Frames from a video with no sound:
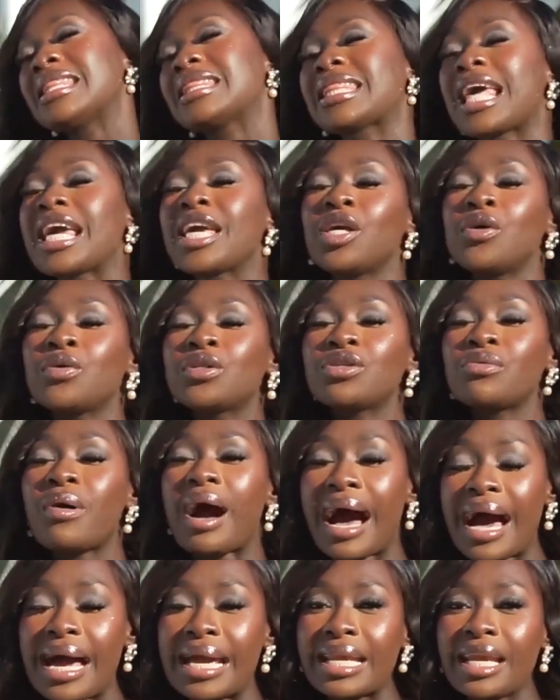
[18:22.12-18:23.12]
Thank you to
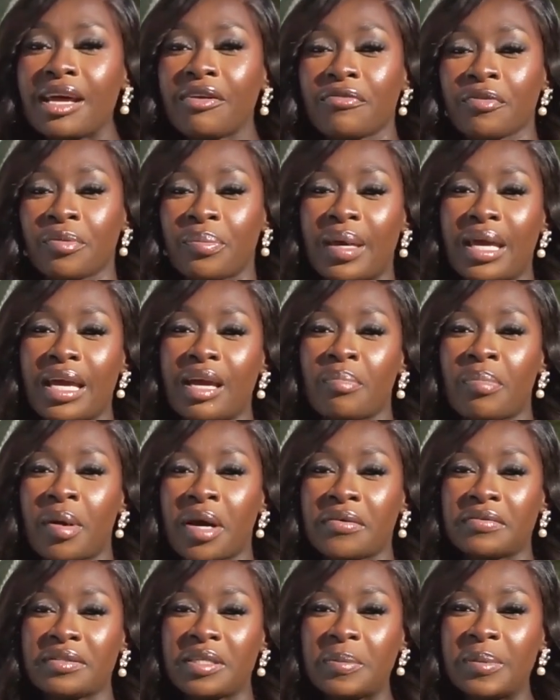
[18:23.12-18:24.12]
iNet for being a
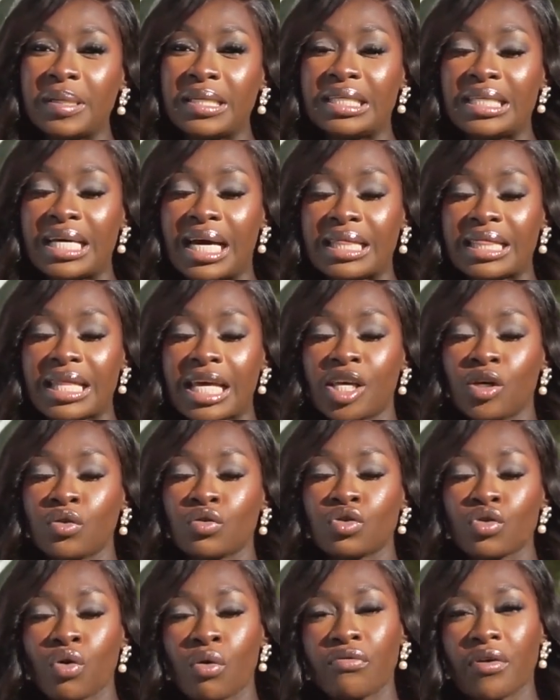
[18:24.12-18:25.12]
part of Sip and Chat. Thank you
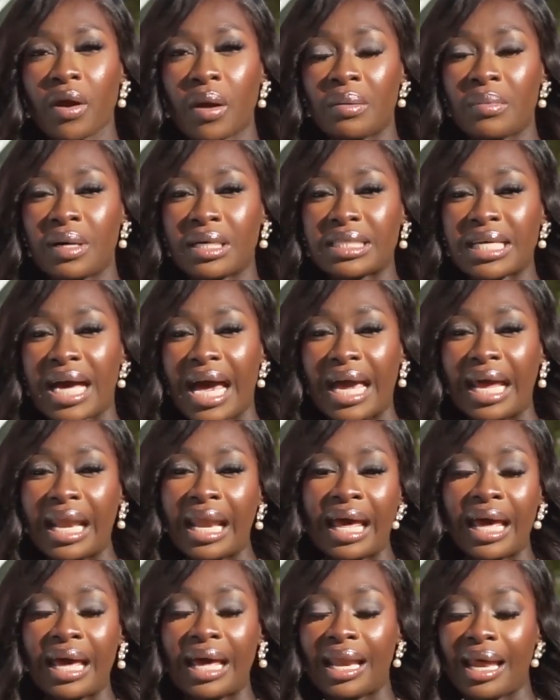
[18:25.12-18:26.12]
so very much,
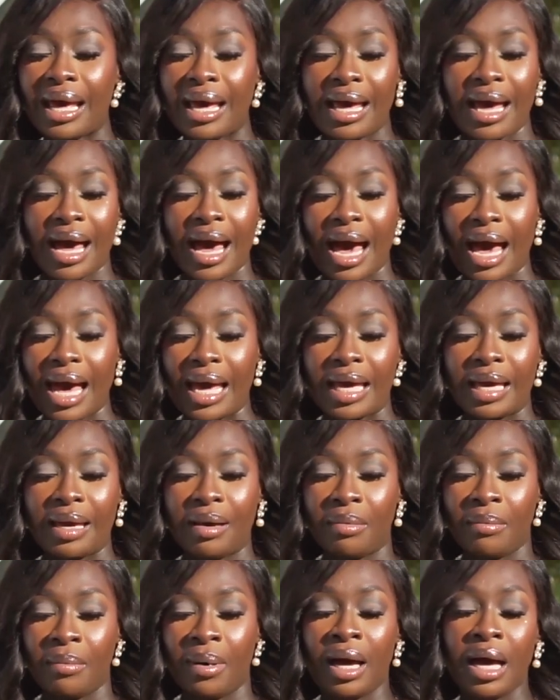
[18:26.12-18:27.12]
iNet.
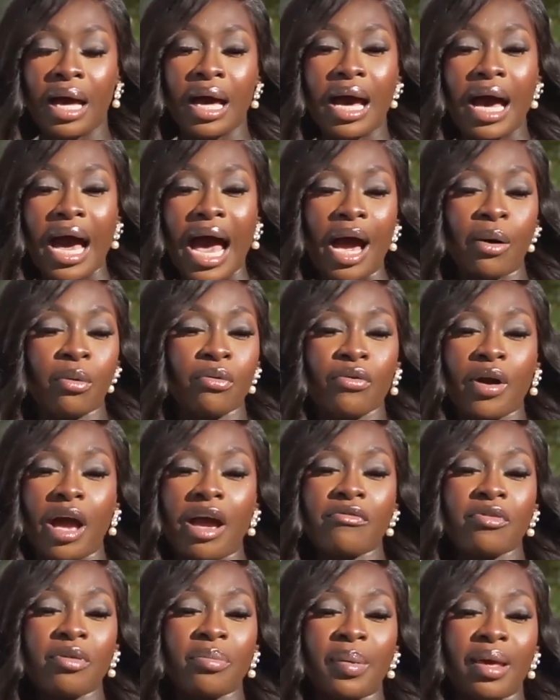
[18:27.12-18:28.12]
I will
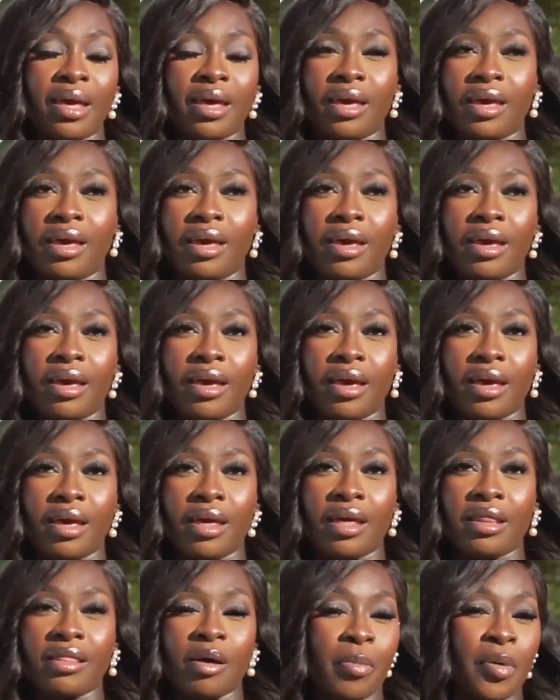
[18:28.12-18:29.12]
forever be
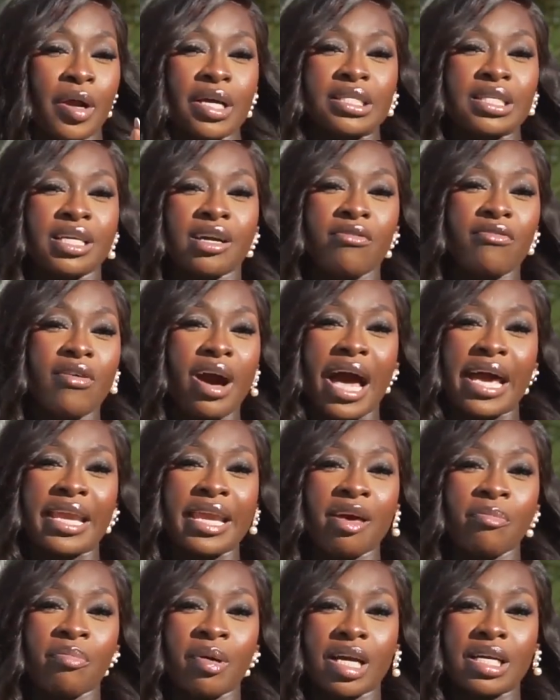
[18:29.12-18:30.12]
the praise singer for
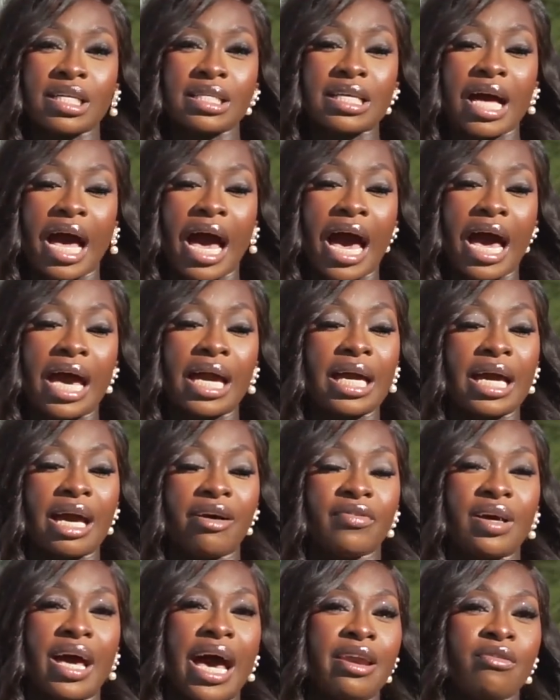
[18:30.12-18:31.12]
iNet because I
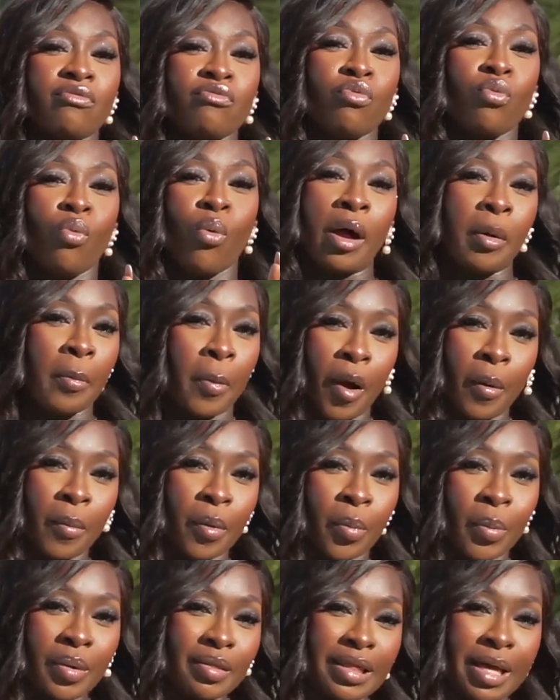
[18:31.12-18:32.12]
haven't had one
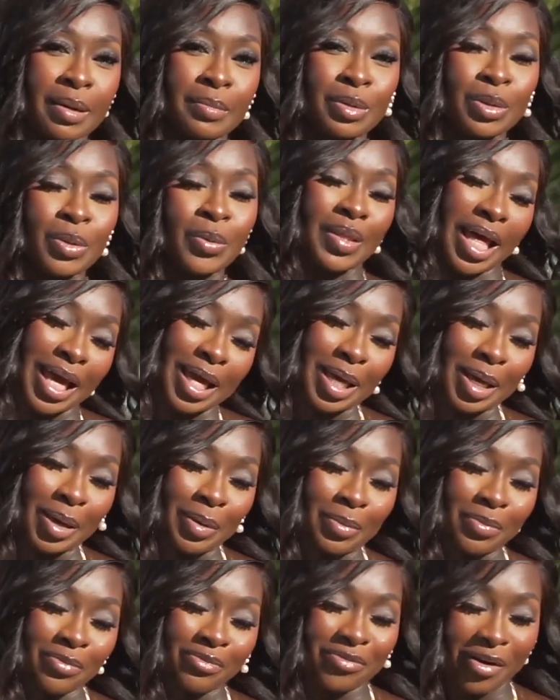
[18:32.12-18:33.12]
problem with them. So thank
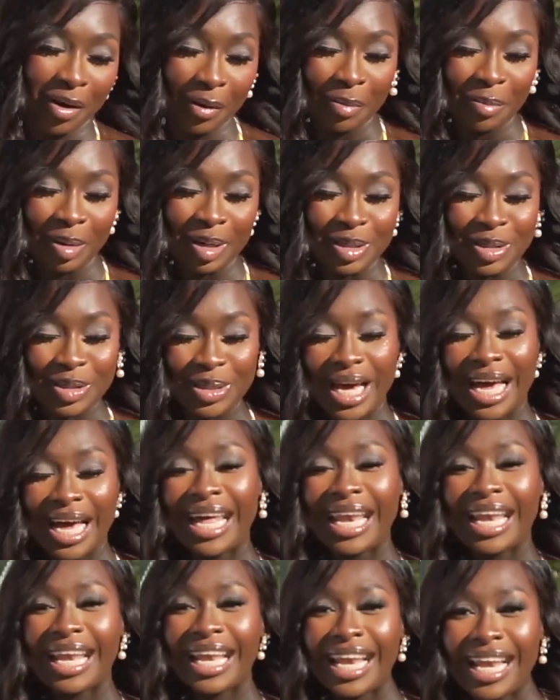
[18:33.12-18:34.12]
you very much.
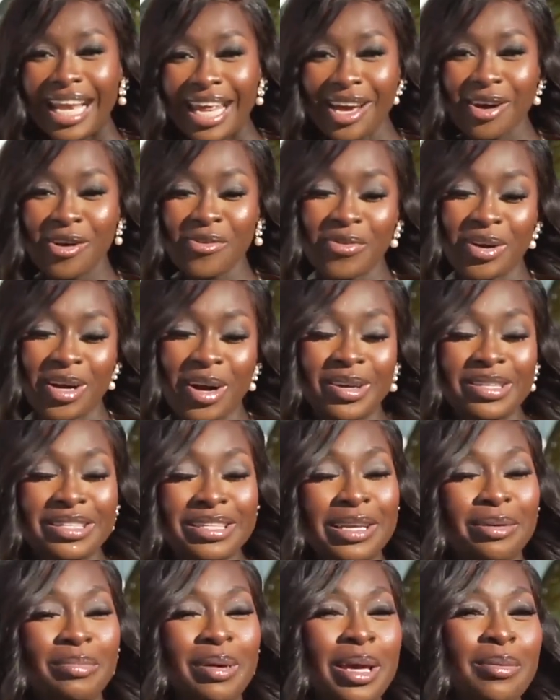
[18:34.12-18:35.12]
Lilio for
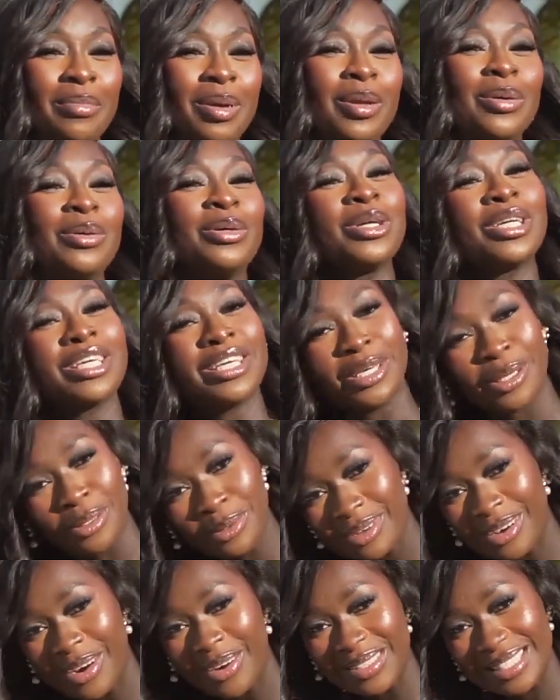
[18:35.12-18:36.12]
constantly making me look
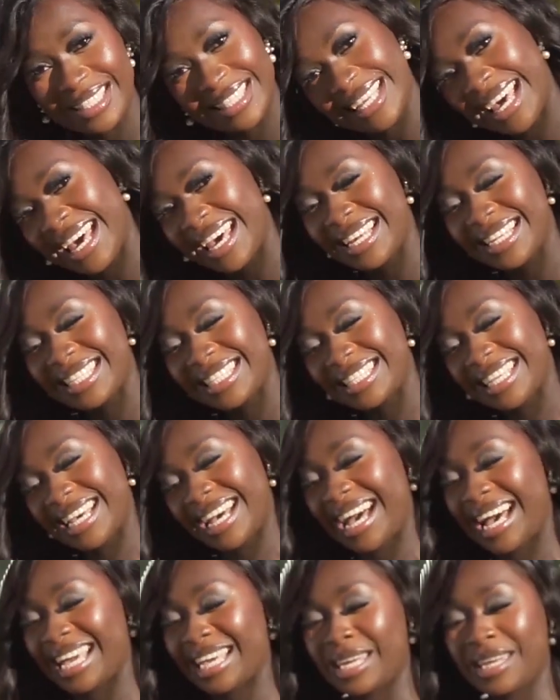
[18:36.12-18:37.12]
cute on set.
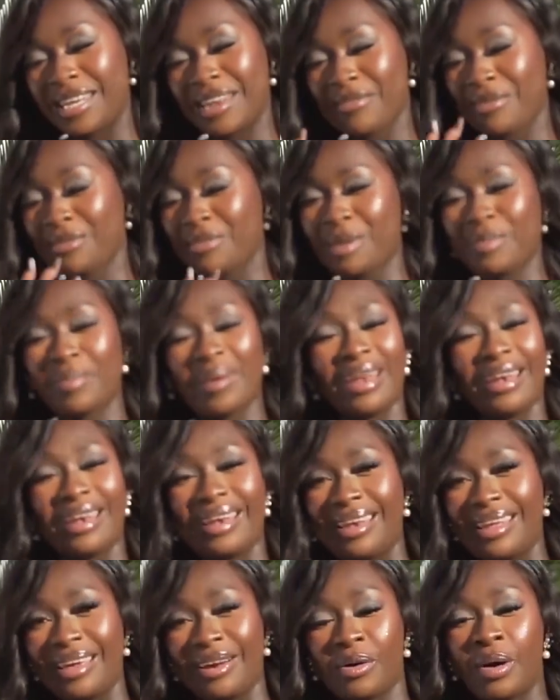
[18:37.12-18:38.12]
I can never repay
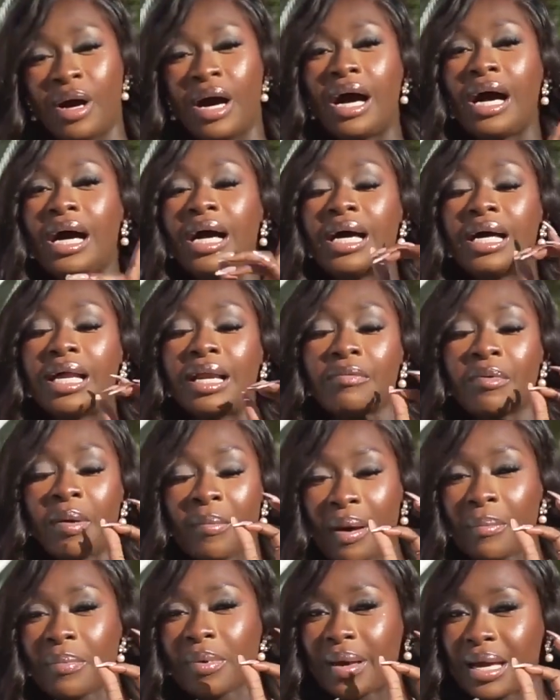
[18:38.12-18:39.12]
Lilio.
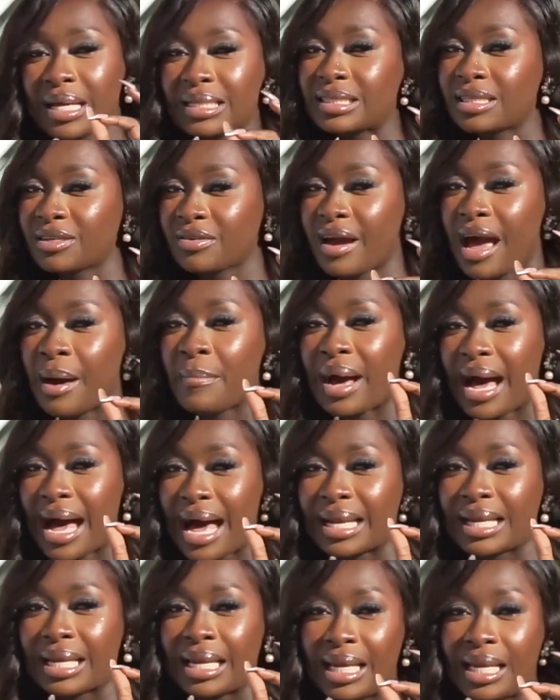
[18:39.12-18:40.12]
Remember Instagram
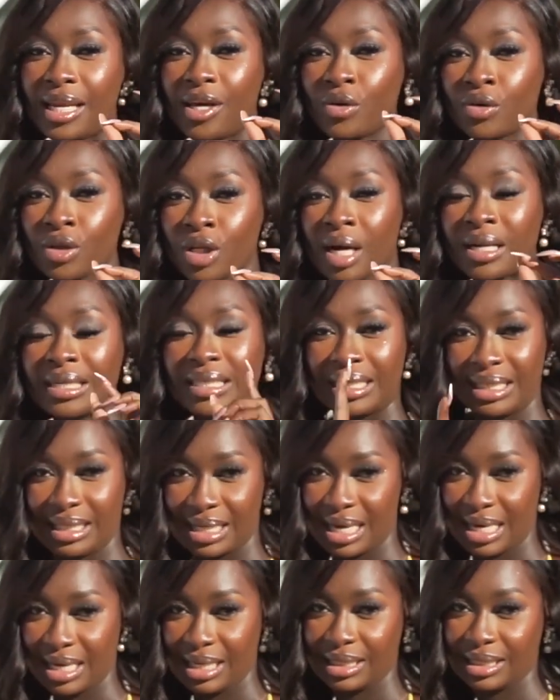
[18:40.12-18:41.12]
at
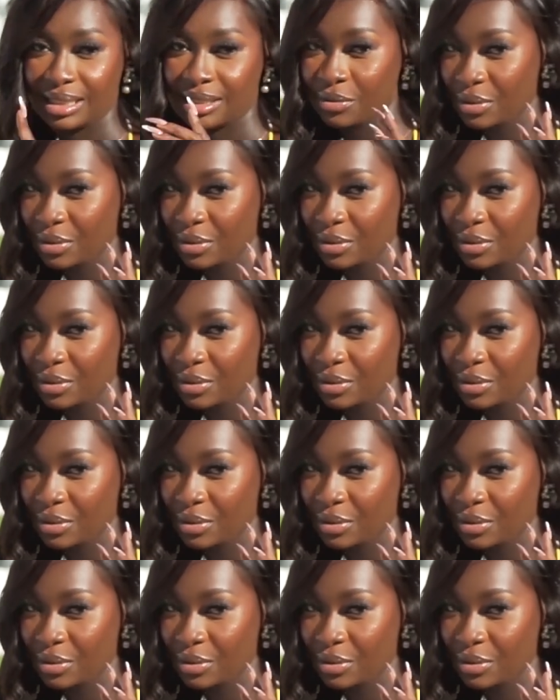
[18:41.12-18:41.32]
lilio.designs,